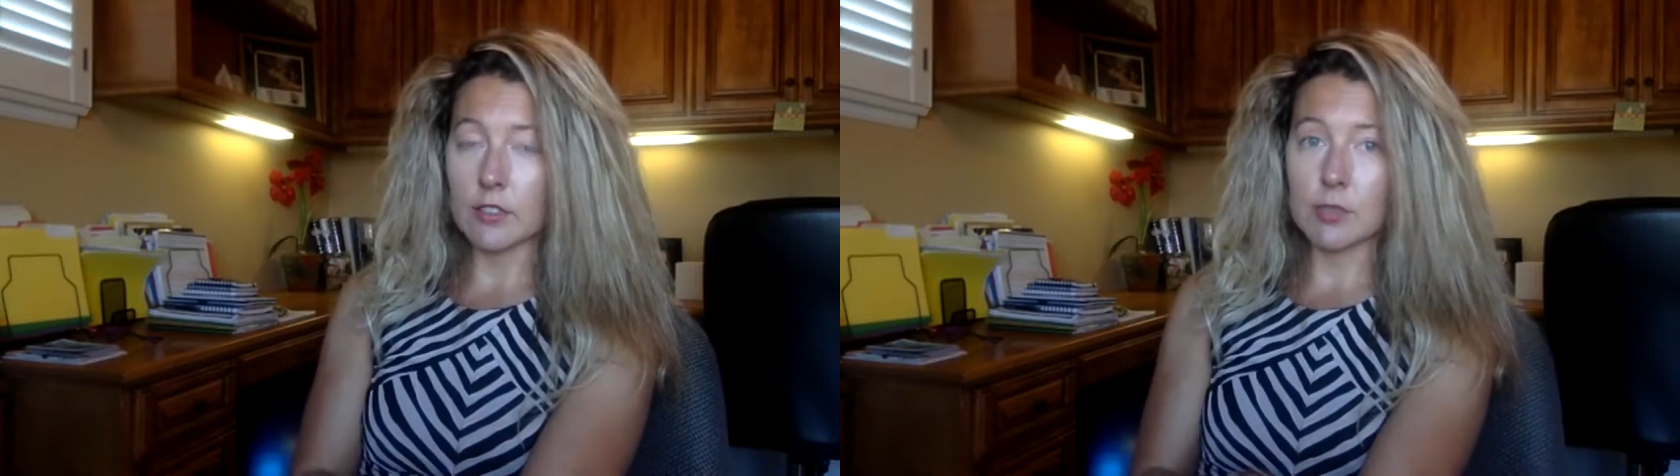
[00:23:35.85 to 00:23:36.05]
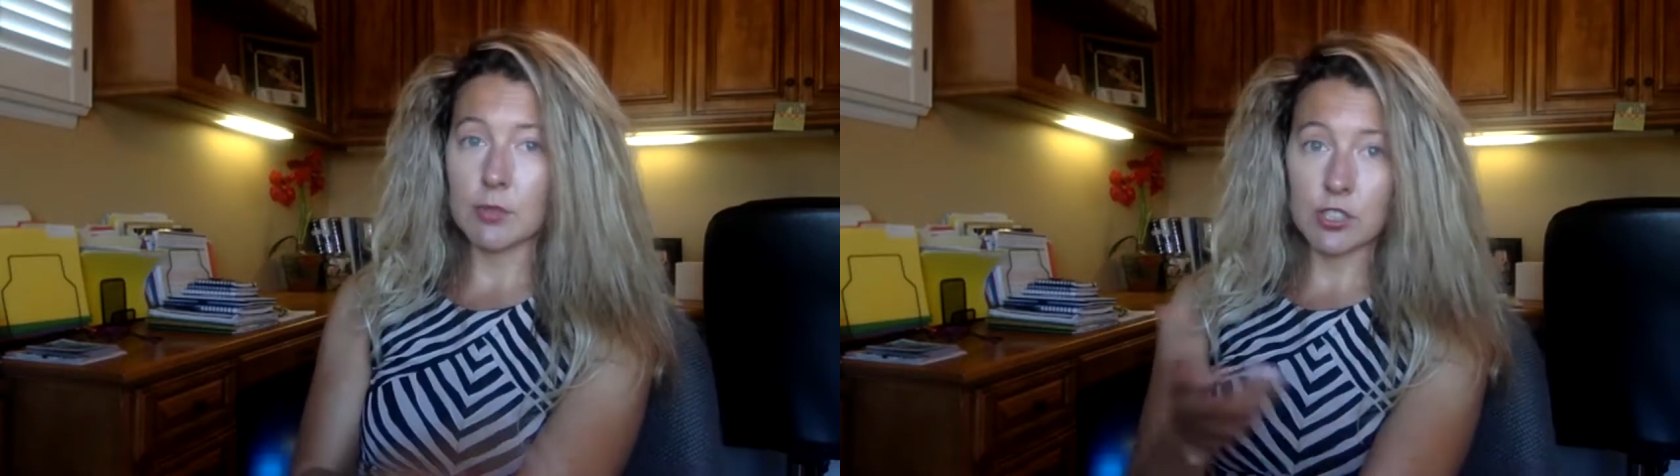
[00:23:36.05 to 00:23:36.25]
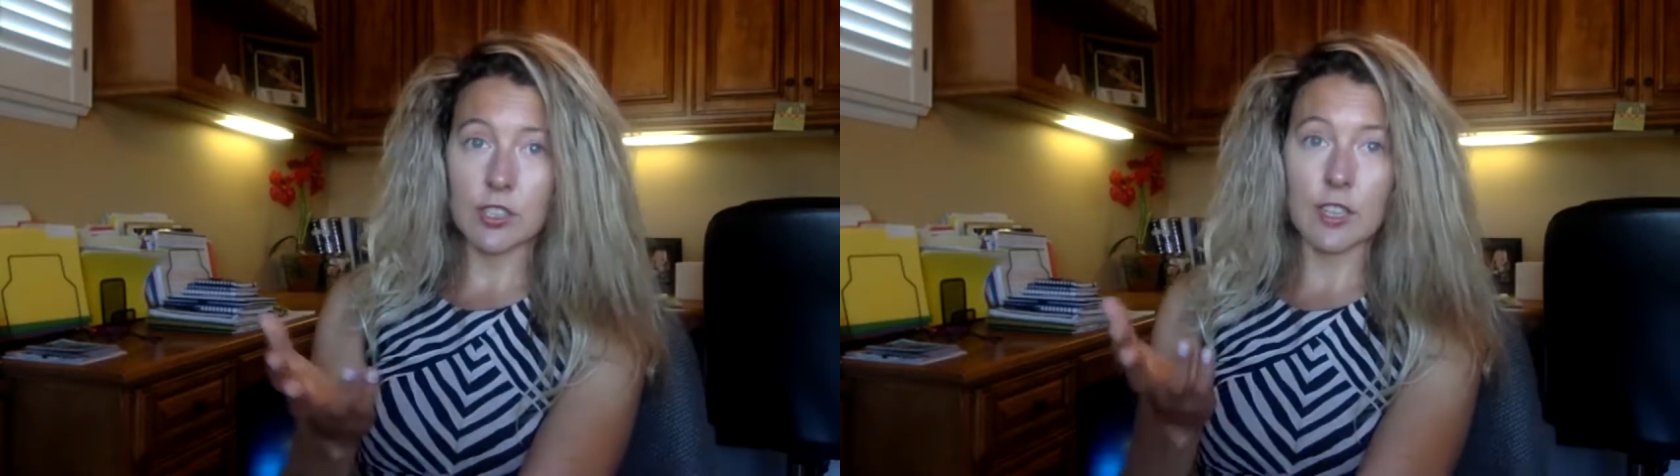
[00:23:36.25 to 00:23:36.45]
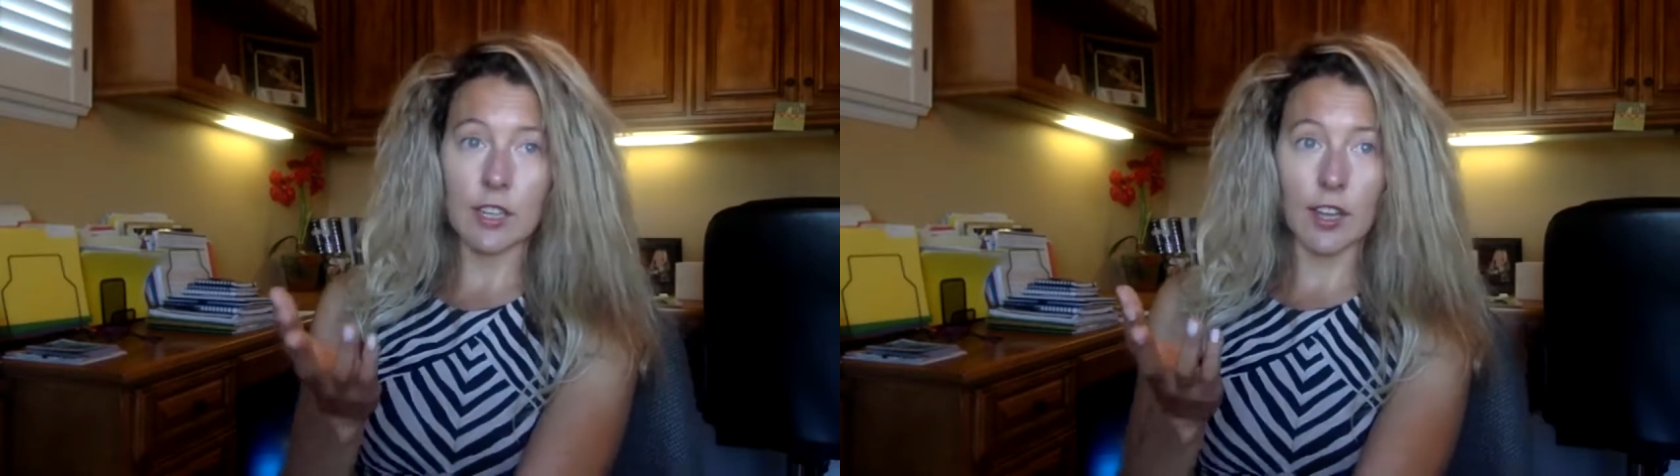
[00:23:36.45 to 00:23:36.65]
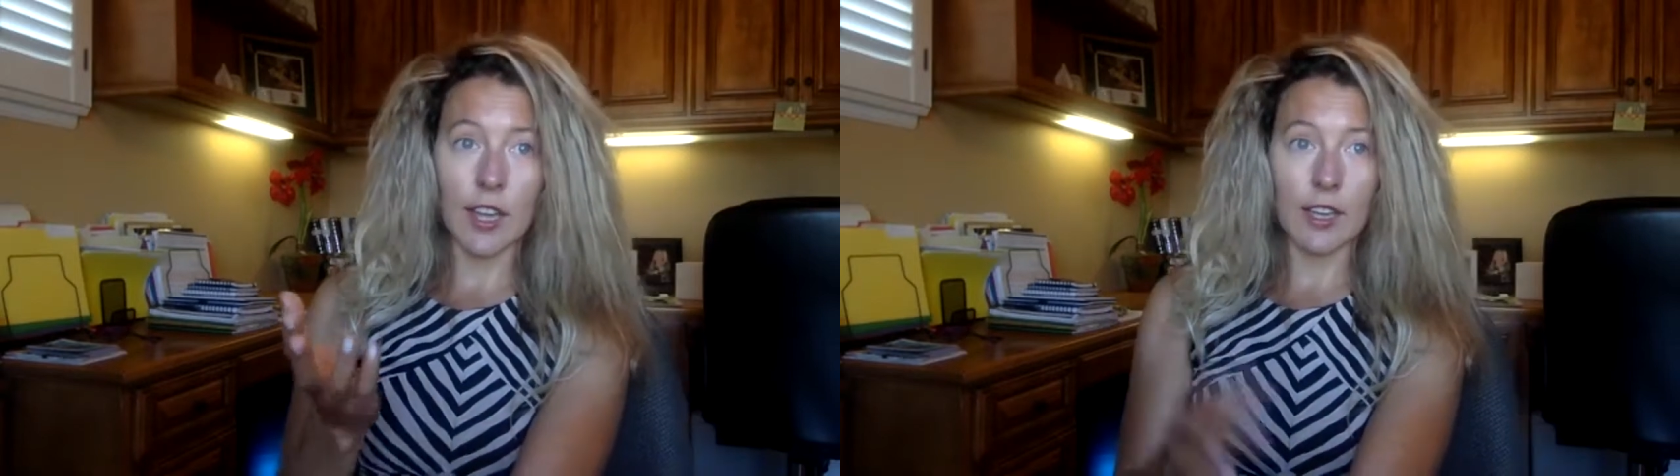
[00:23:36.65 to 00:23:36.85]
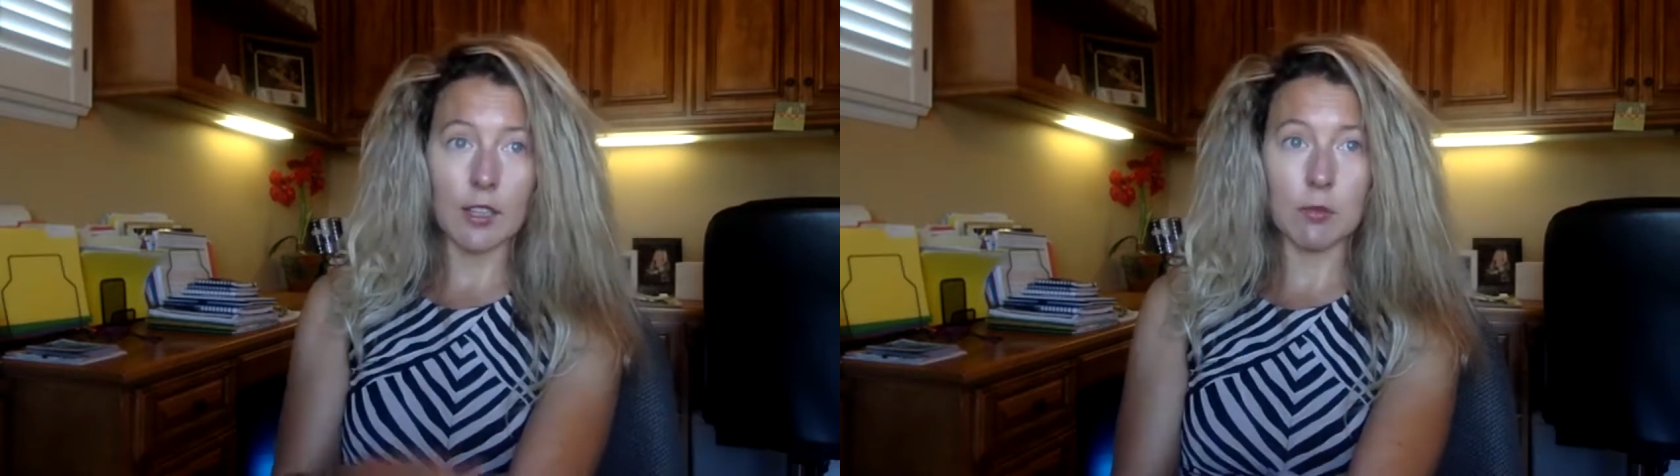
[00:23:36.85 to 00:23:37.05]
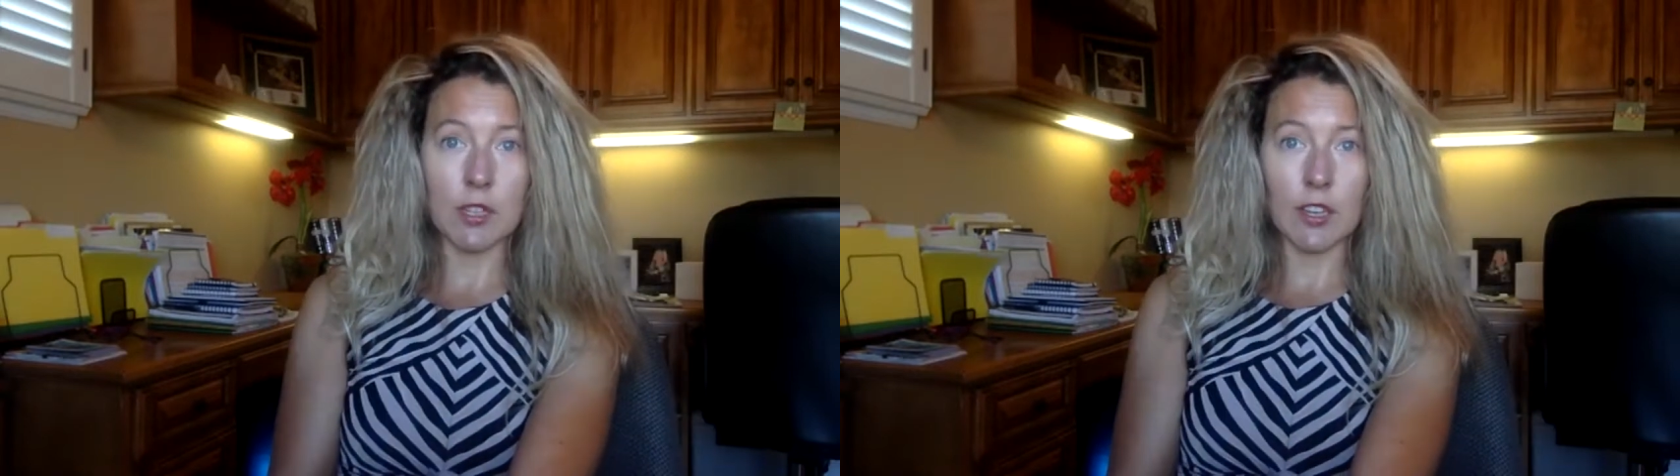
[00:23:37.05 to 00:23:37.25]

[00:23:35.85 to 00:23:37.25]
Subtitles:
especially in LA, I'm in